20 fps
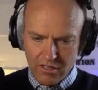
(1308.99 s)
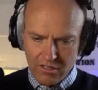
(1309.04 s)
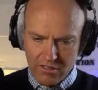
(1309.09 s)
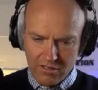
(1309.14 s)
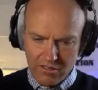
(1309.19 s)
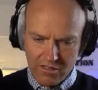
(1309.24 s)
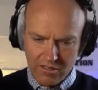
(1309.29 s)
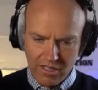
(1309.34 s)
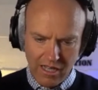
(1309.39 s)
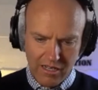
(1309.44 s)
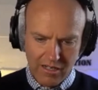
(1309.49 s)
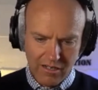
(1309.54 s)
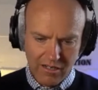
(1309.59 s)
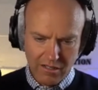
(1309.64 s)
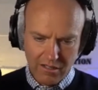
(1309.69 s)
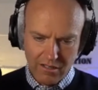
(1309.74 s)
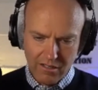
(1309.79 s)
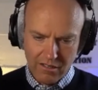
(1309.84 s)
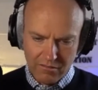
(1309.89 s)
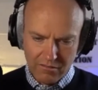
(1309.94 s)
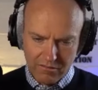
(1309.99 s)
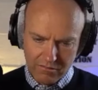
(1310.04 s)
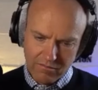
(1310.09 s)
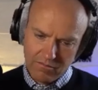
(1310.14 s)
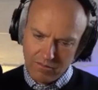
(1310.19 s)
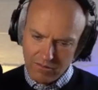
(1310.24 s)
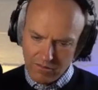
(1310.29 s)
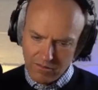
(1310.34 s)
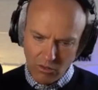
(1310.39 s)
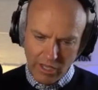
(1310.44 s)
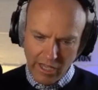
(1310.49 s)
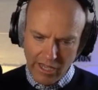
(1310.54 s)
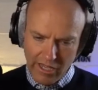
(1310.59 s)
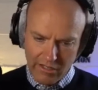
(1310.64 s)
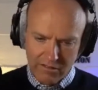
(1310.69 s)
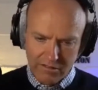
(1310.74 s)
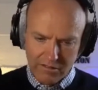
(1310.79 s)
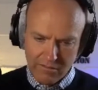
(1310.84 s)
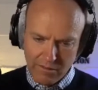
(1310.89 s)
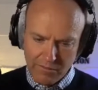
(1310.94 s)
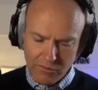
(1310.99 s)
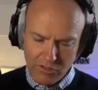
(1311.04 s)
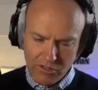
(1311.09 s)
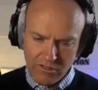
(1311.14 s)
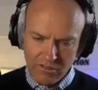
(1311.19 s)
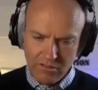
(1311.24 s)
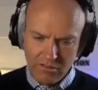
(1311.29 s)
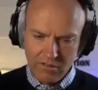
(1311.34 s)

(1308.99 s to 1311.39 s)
Is that a okay description?